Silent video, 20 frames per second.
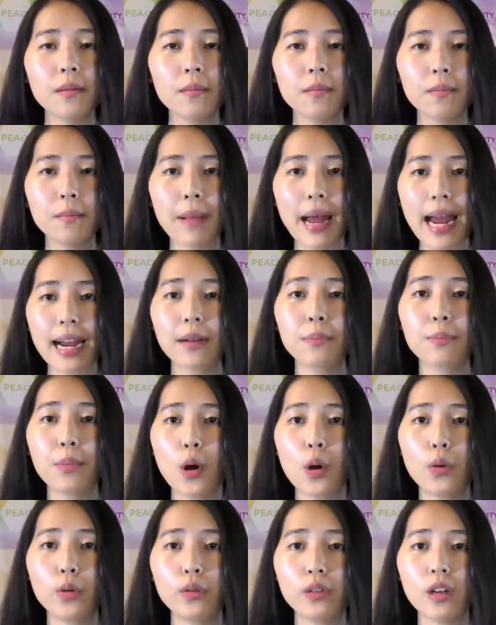
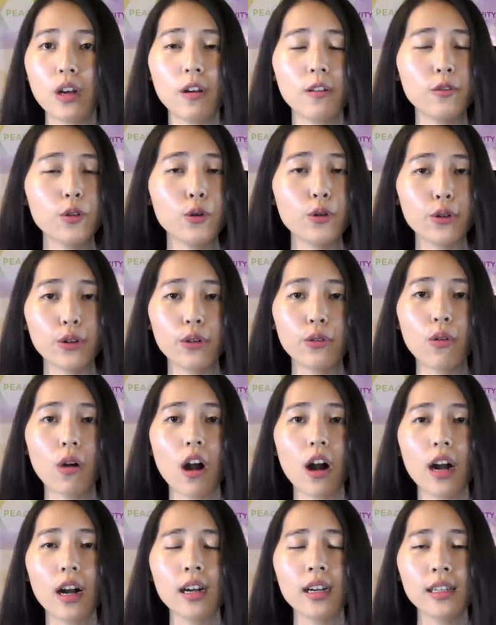backbone of who you
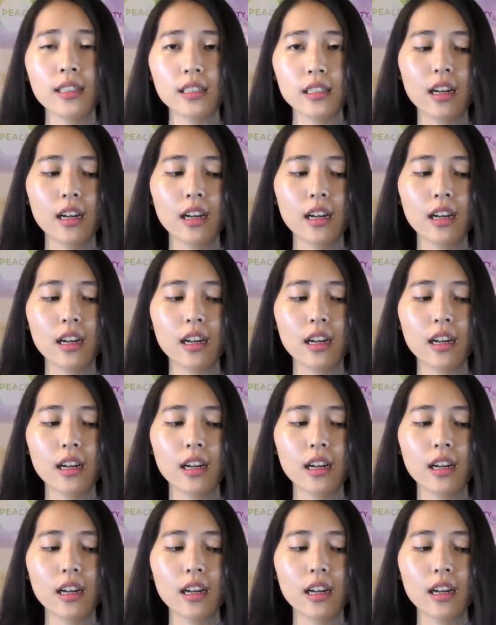are.